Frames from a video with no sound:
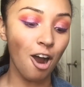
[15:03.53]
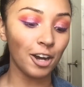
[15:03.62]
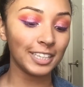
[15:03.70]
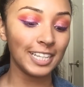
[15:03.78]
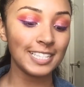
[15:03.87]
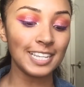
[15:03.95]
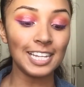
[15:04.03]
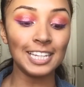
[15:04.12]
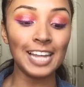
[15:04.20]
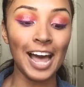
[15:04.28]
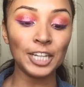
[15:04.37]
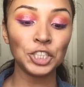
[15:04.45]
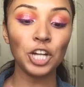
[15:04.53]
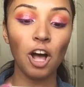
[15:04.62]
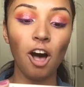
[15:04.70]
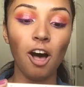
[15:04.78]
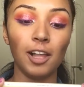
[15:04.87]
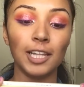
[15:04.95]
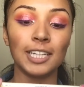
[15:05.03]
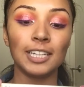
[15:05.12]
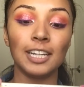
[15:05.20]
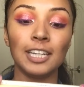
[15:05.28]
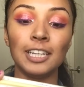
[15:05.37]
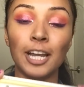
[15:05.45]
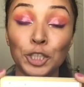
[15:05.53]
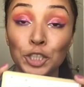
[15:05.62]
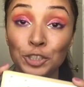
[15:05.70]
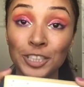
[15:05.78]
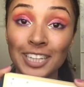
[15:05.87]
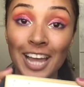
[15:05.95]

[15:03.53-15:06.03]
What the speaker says: are these Lashaholic luxury